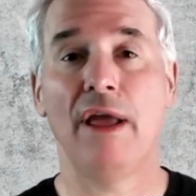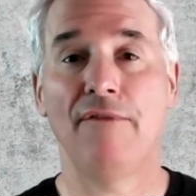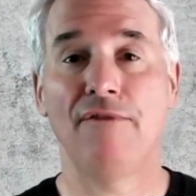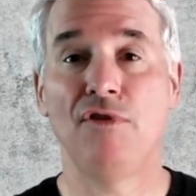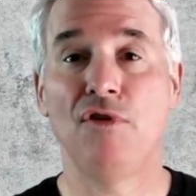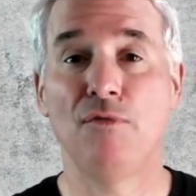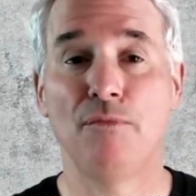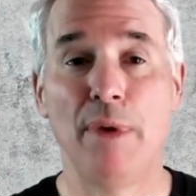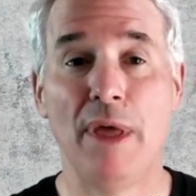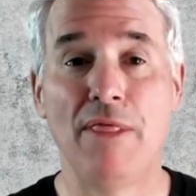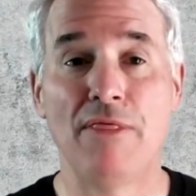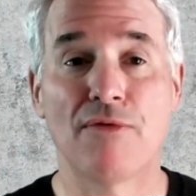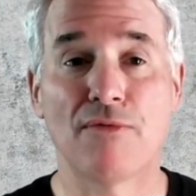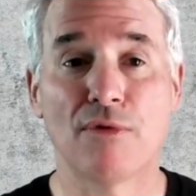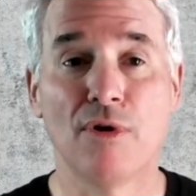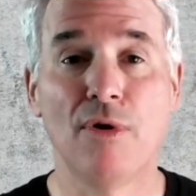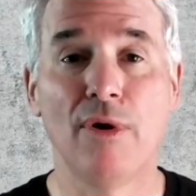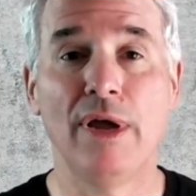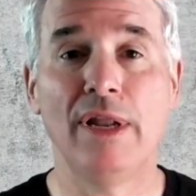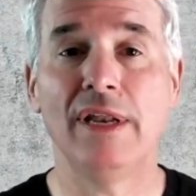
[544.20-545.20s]
if you've been
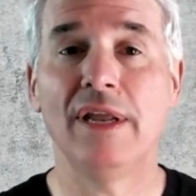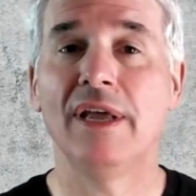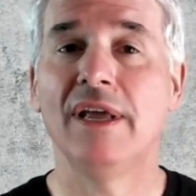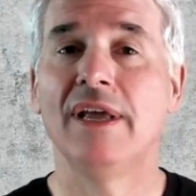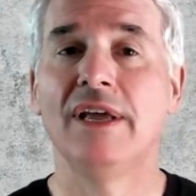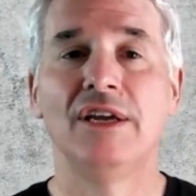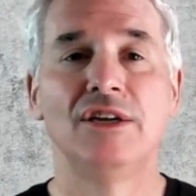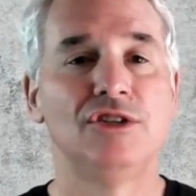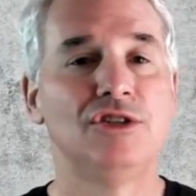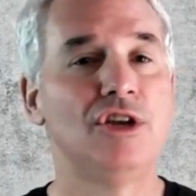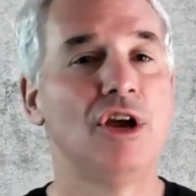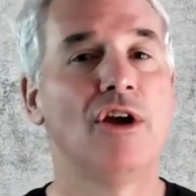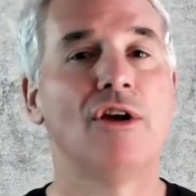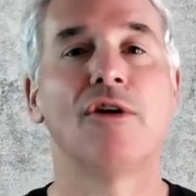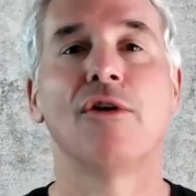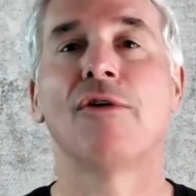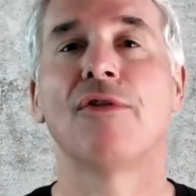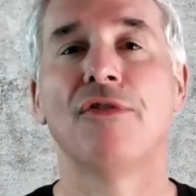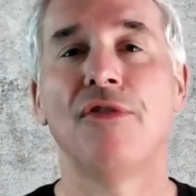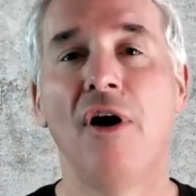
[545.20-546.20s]
through it, share
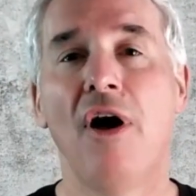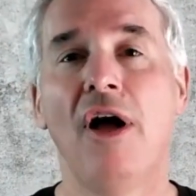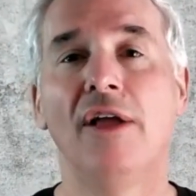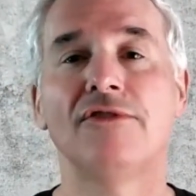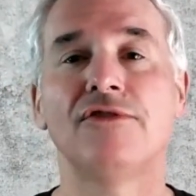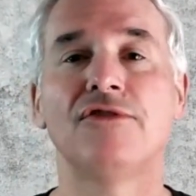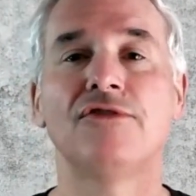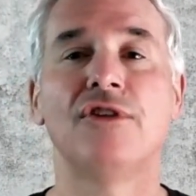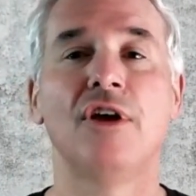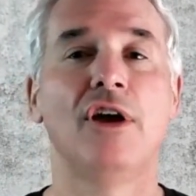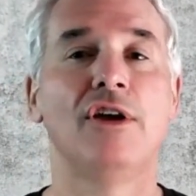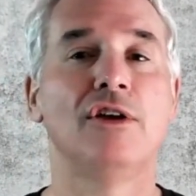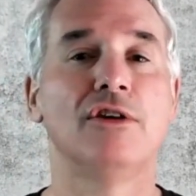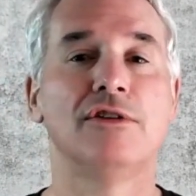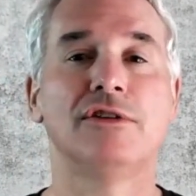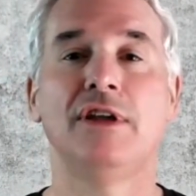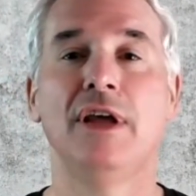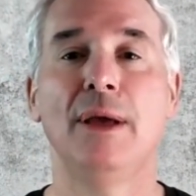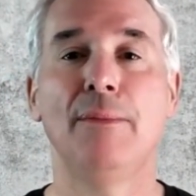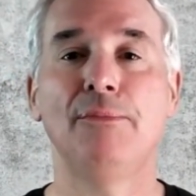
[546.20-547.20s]
your thoughts, share your
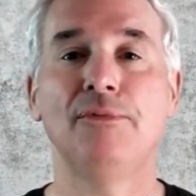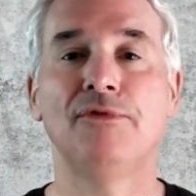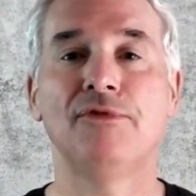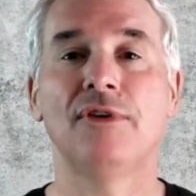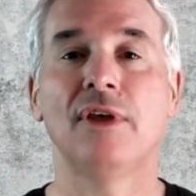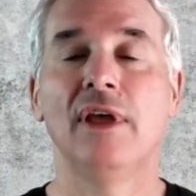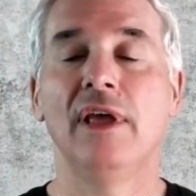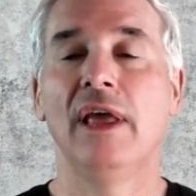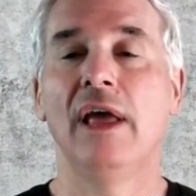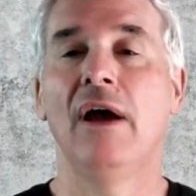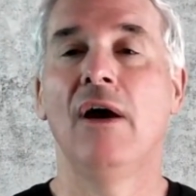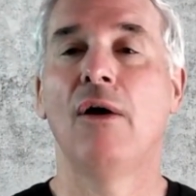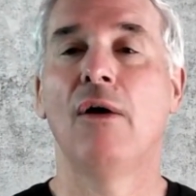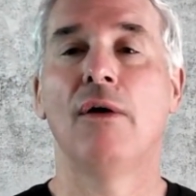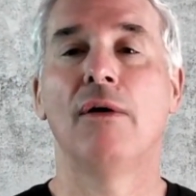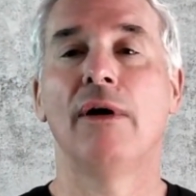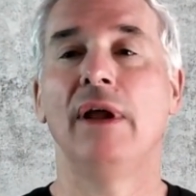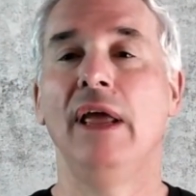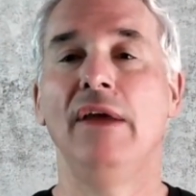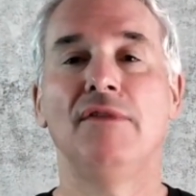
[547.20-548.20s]
tips,
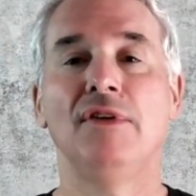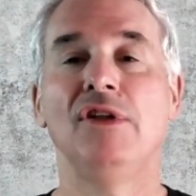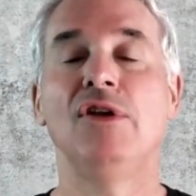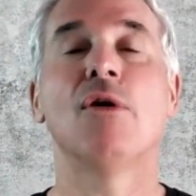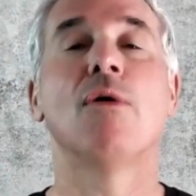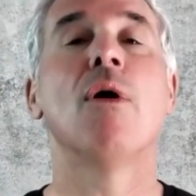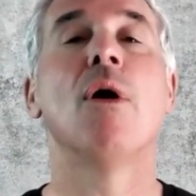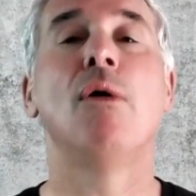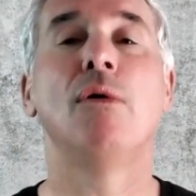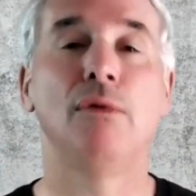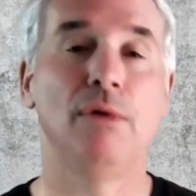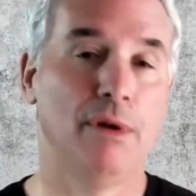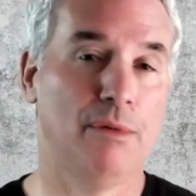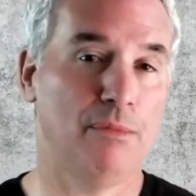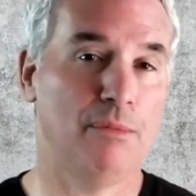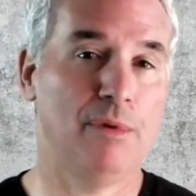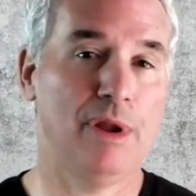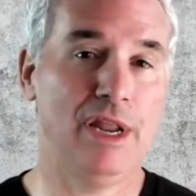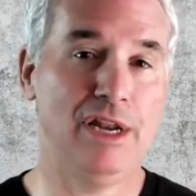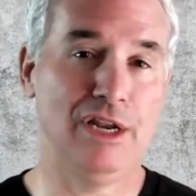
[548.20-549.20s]
or even your own
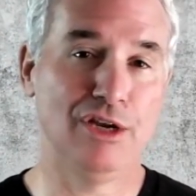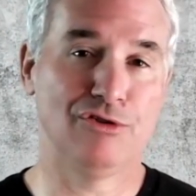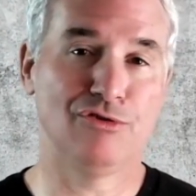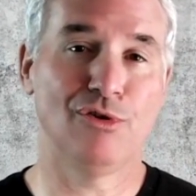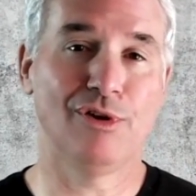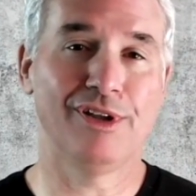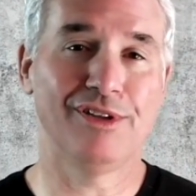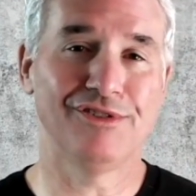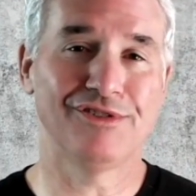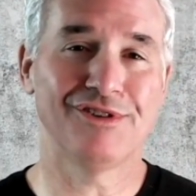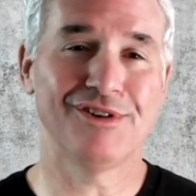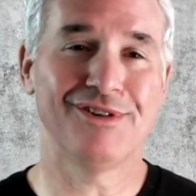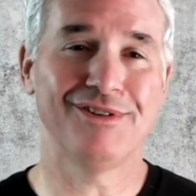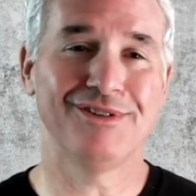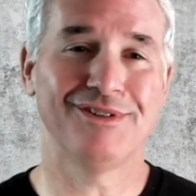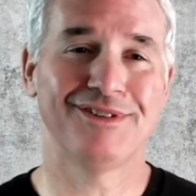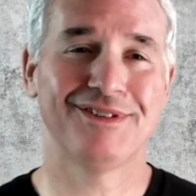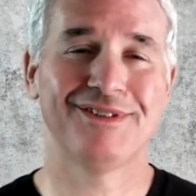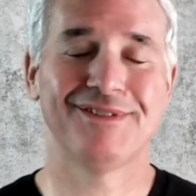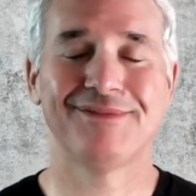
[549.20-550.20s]
initial
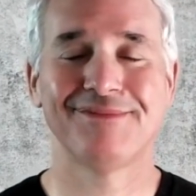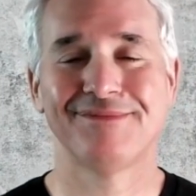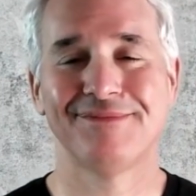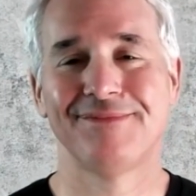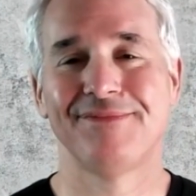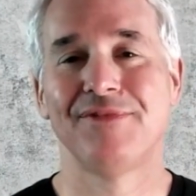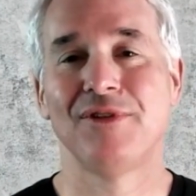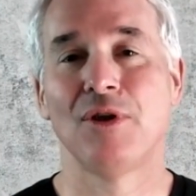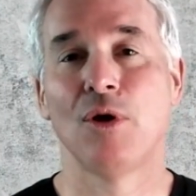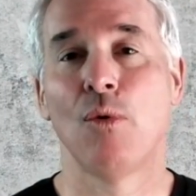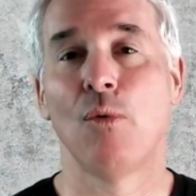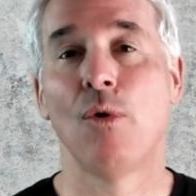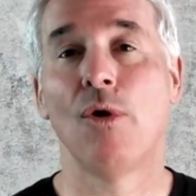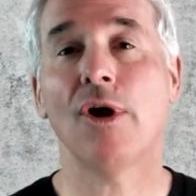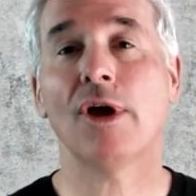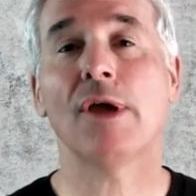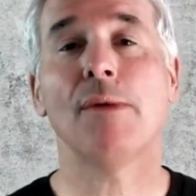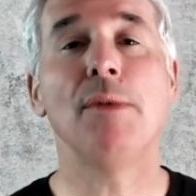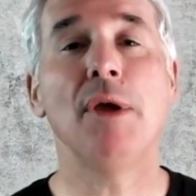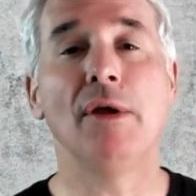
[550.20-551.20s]
concerns. We're
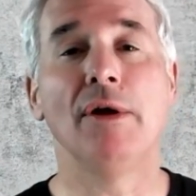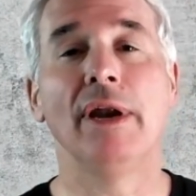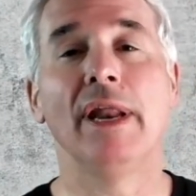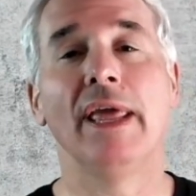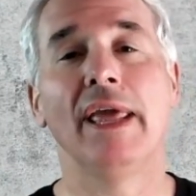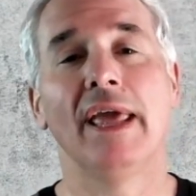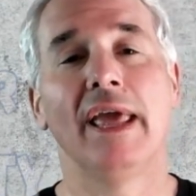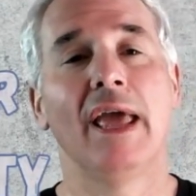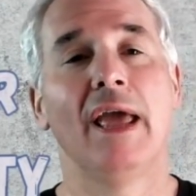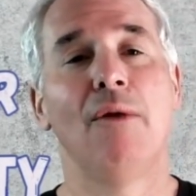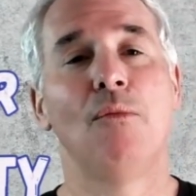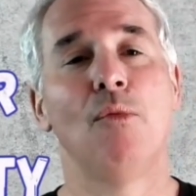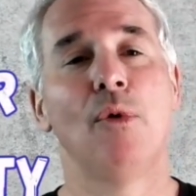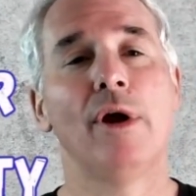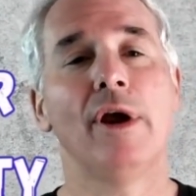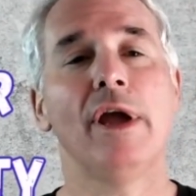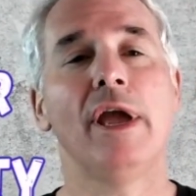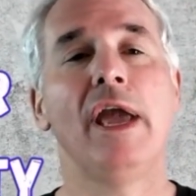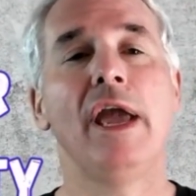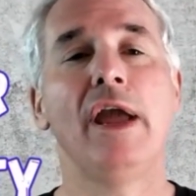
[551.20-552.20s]
a community, and
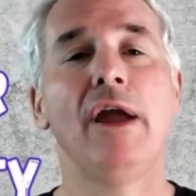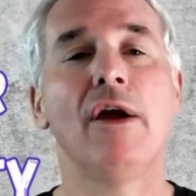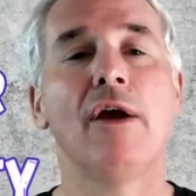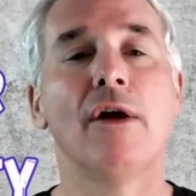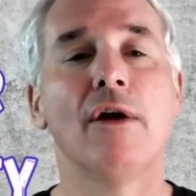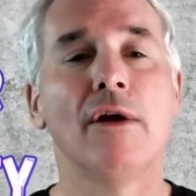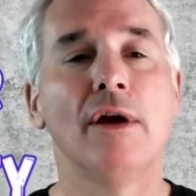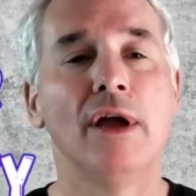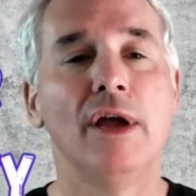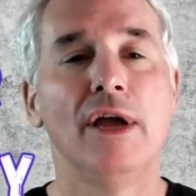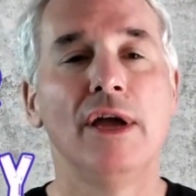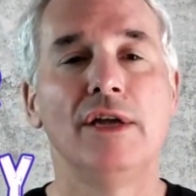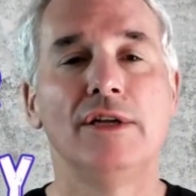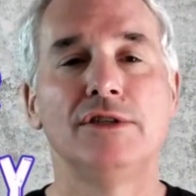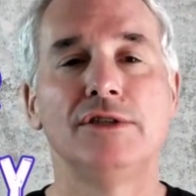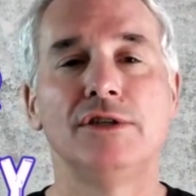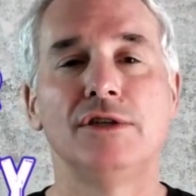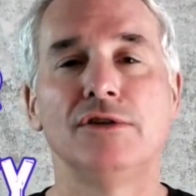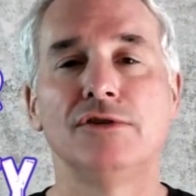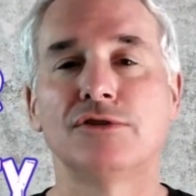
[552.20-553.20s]
we're here
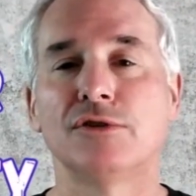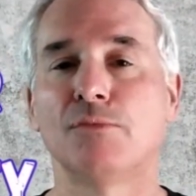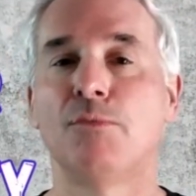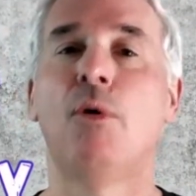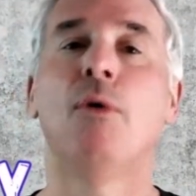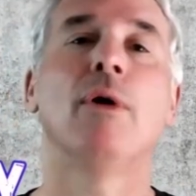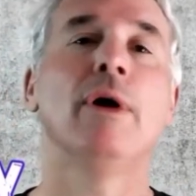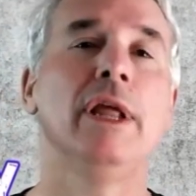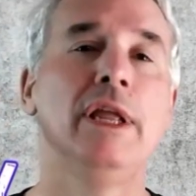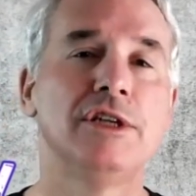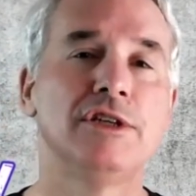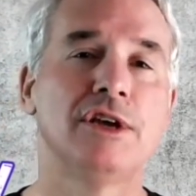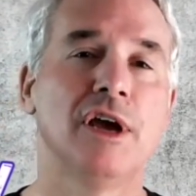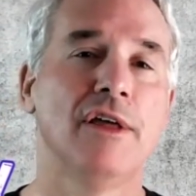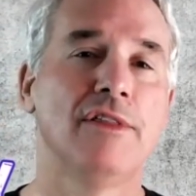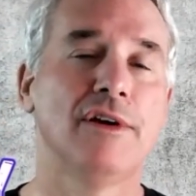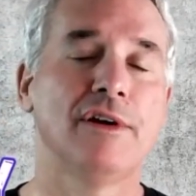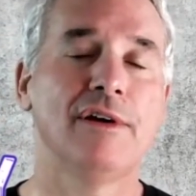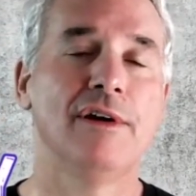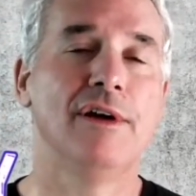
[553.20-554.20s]
to support each
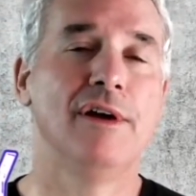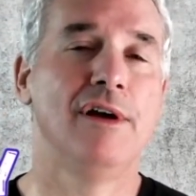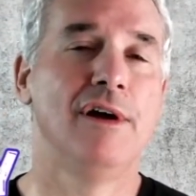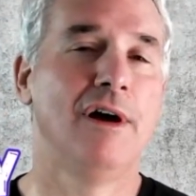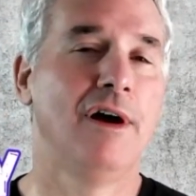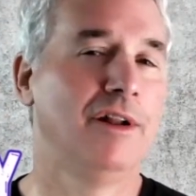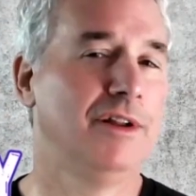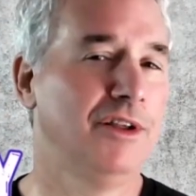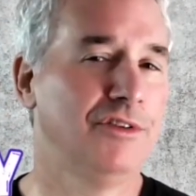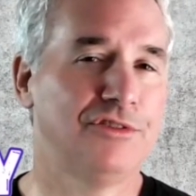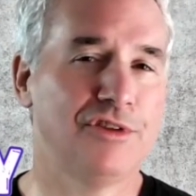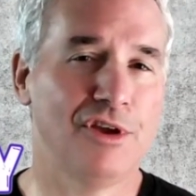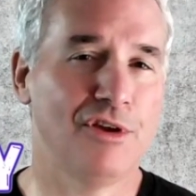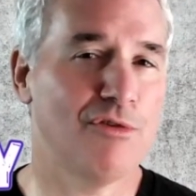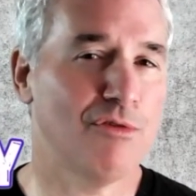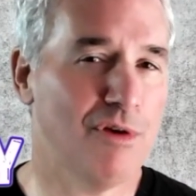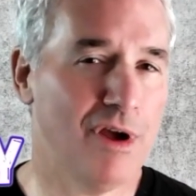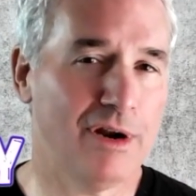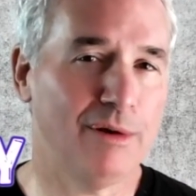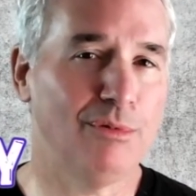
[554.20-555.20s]
other on this
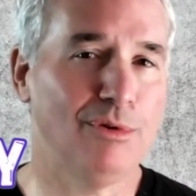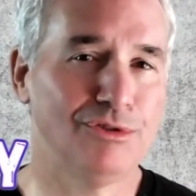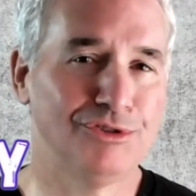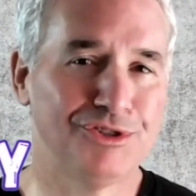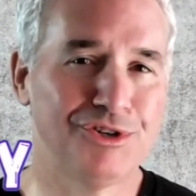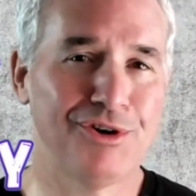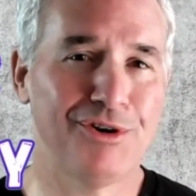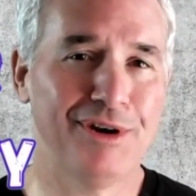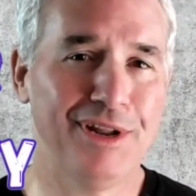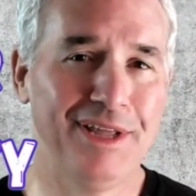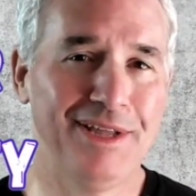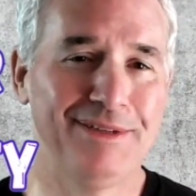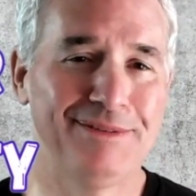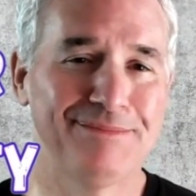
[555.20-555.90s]
incredible journey.